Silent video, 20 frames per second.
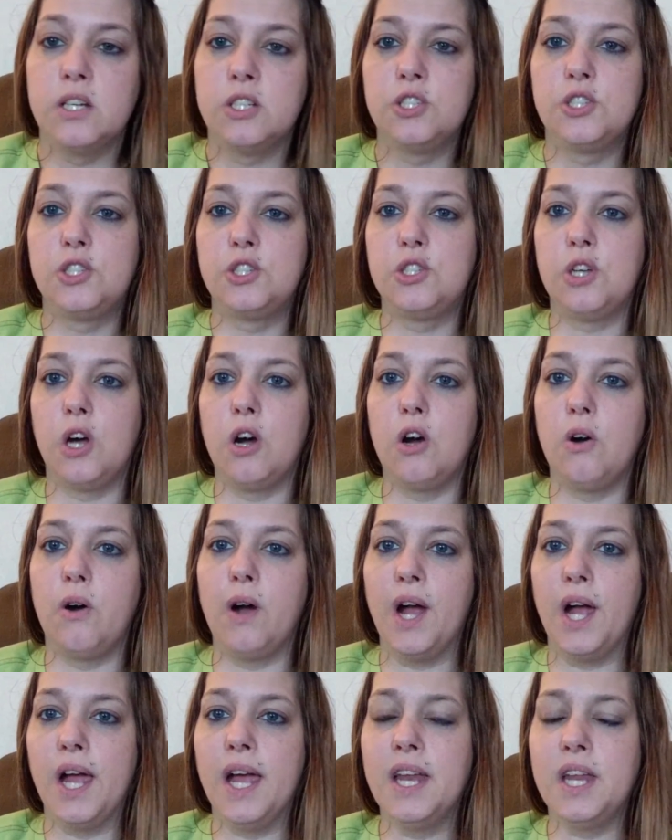
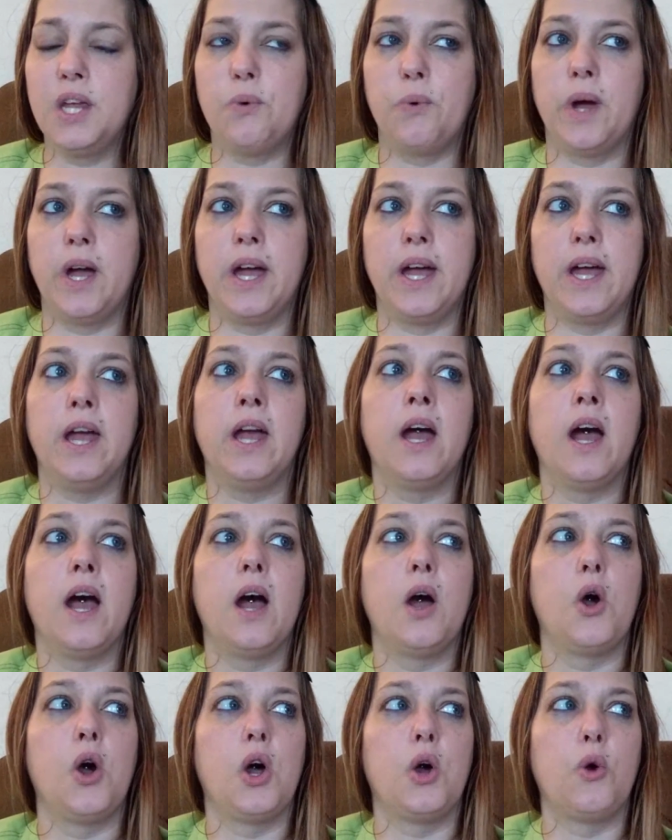So anyway,
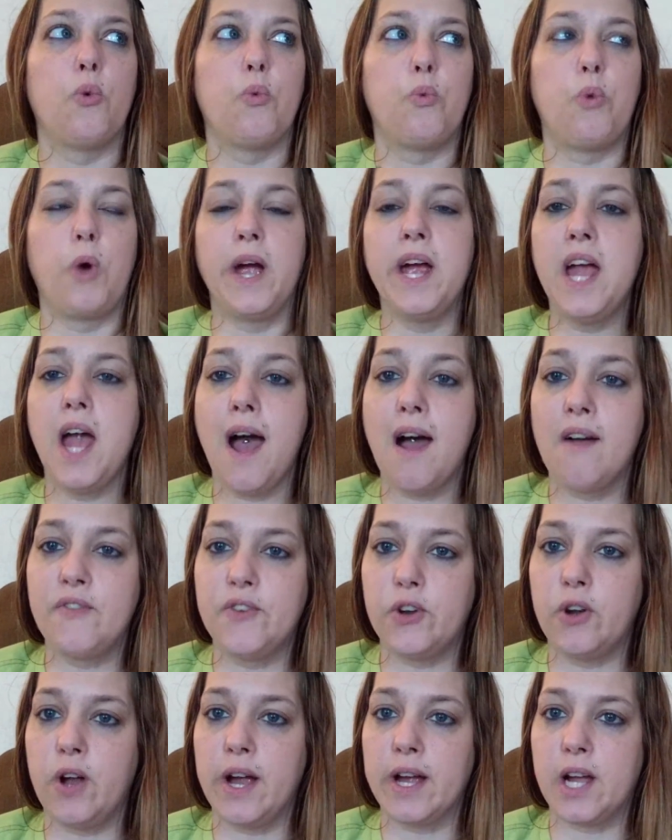right
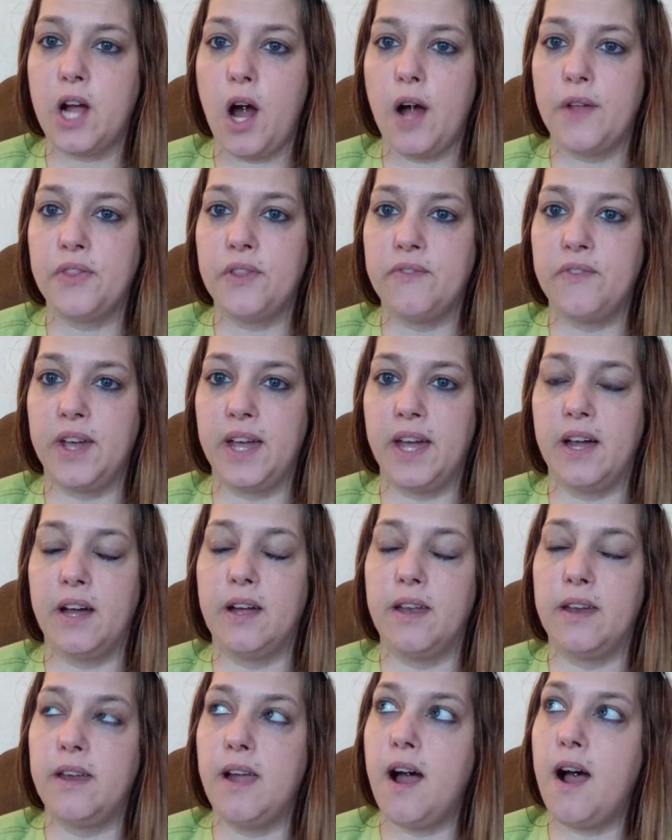after I got the
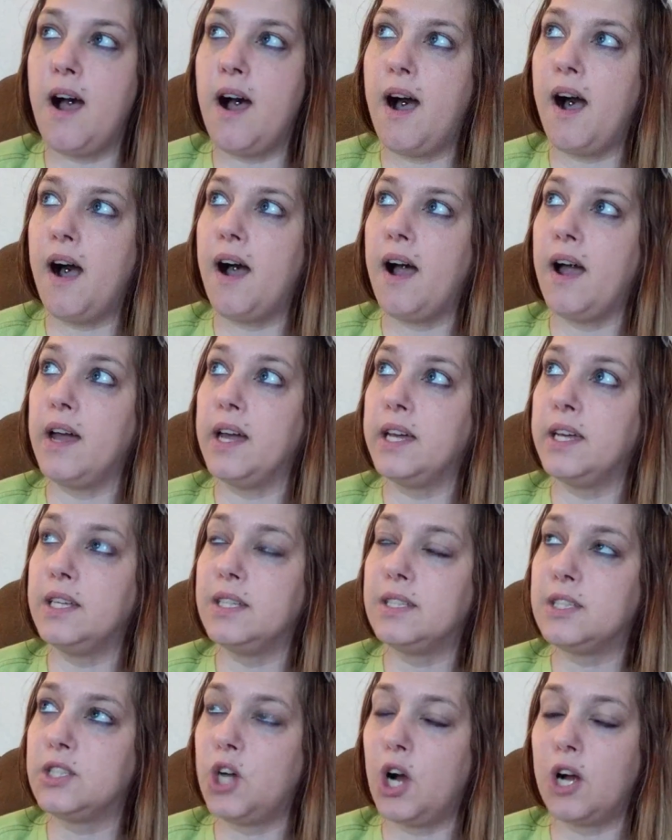van,
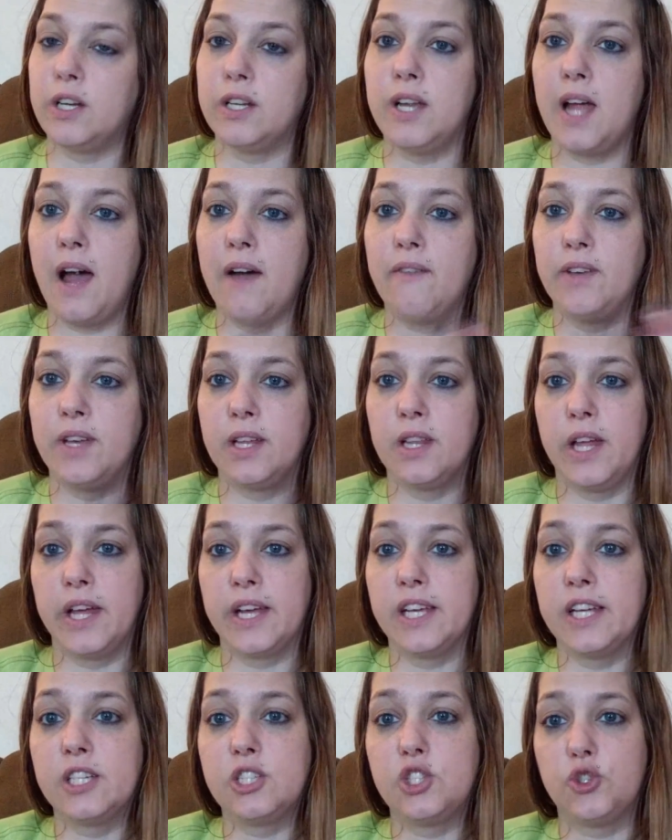I started having
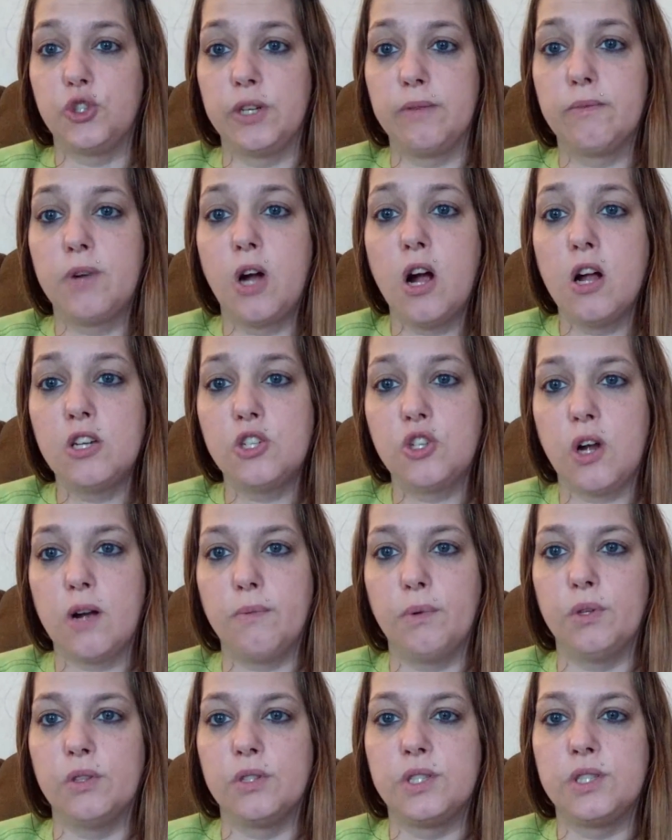like extreme car
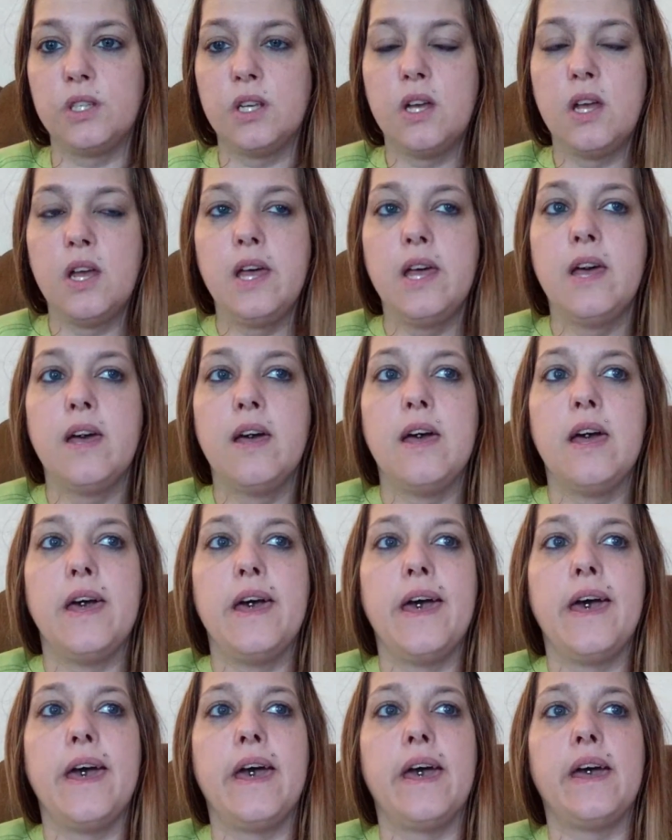troubles.
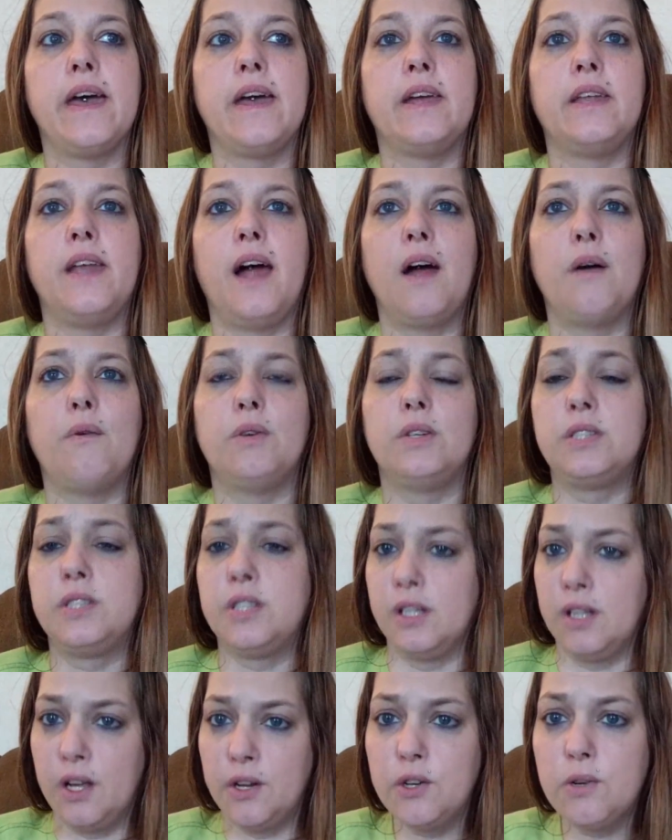And I was
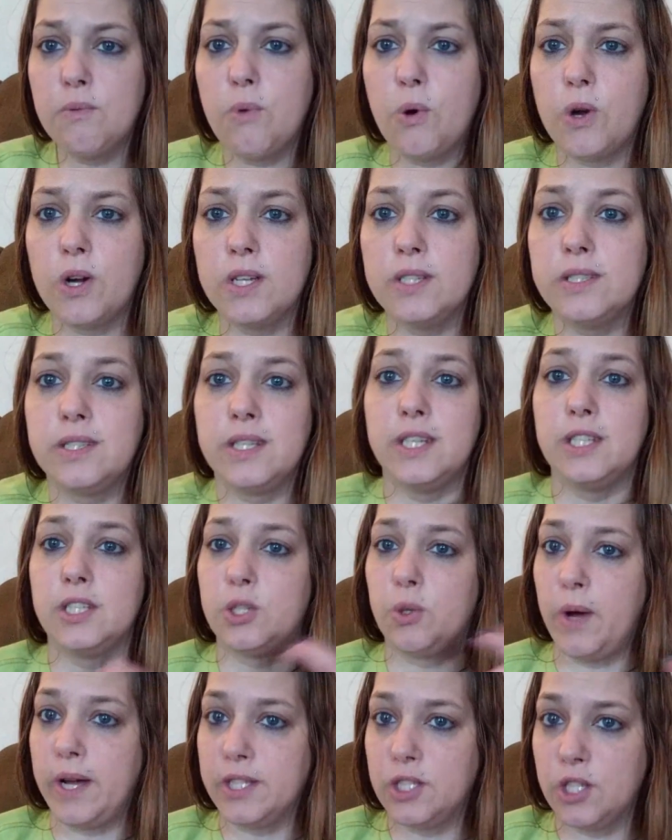still under warranty,
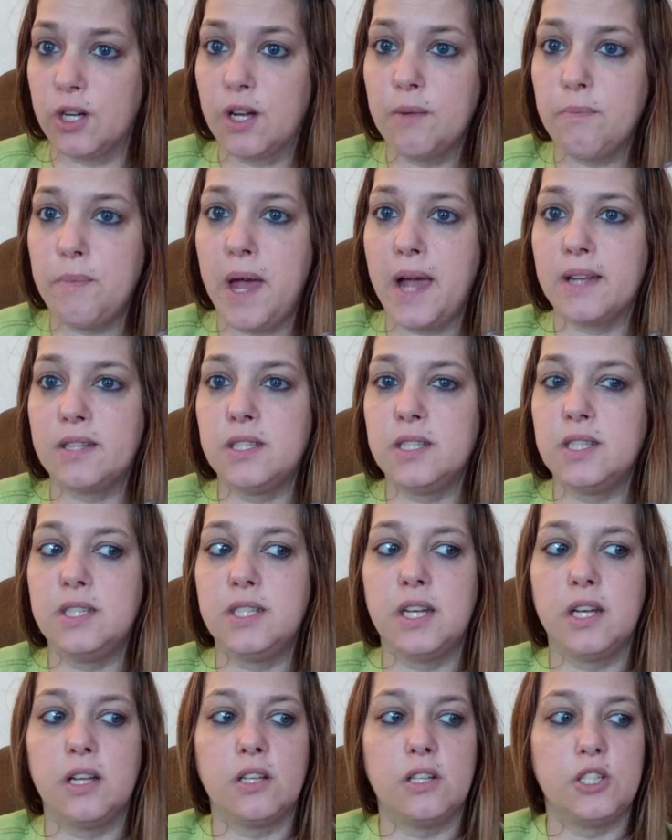so I took it back to
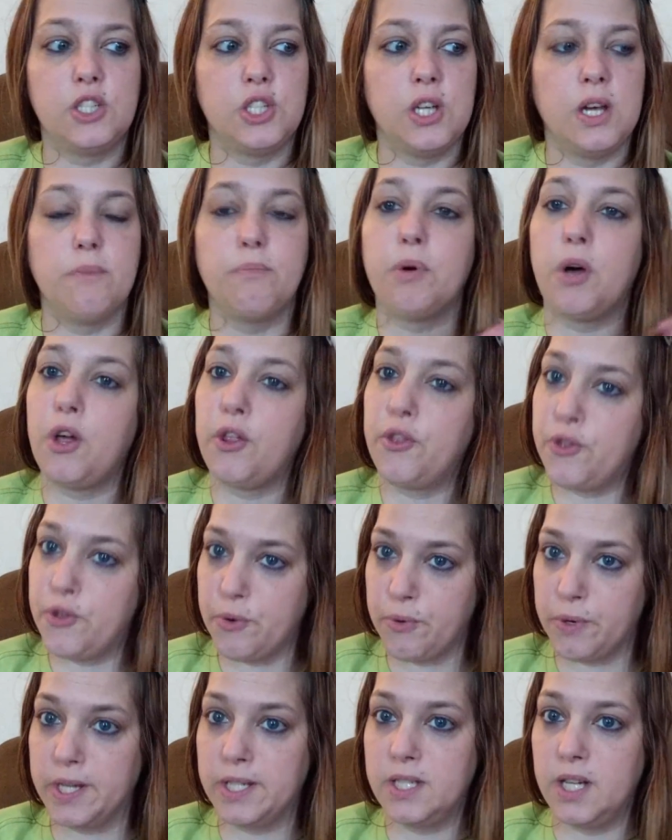the dealership
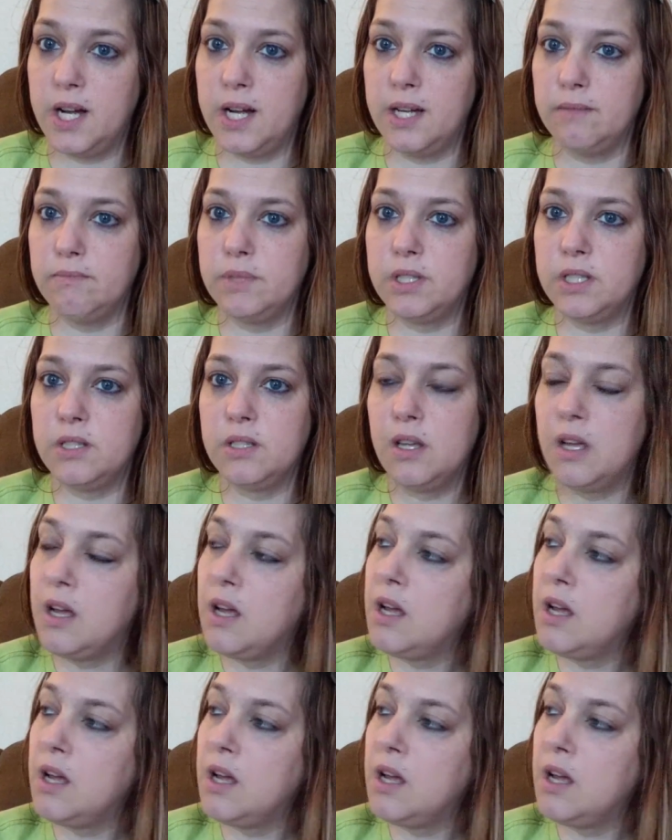3 times.